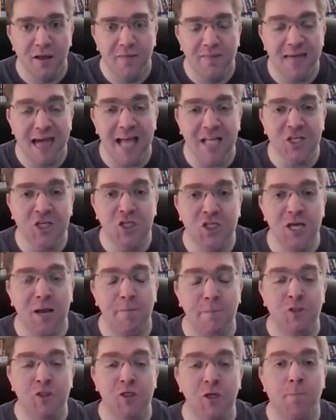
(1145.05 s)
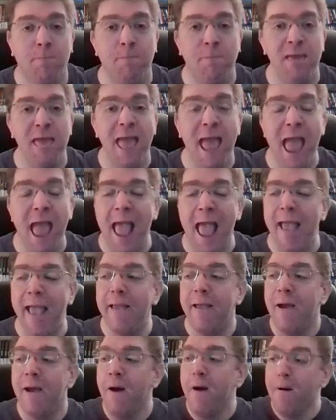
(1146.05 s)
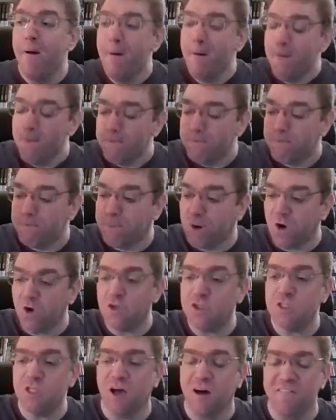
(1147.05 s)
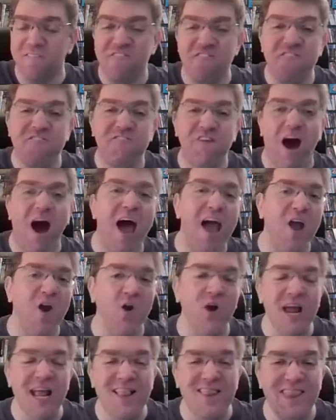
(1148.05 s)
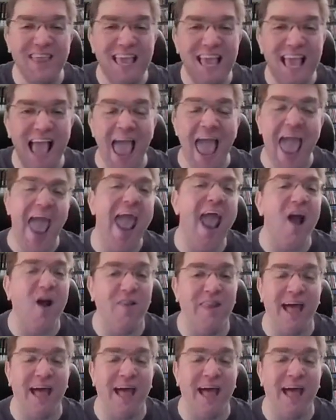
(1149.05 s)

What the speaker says: That ship should be a burst of fire in the air.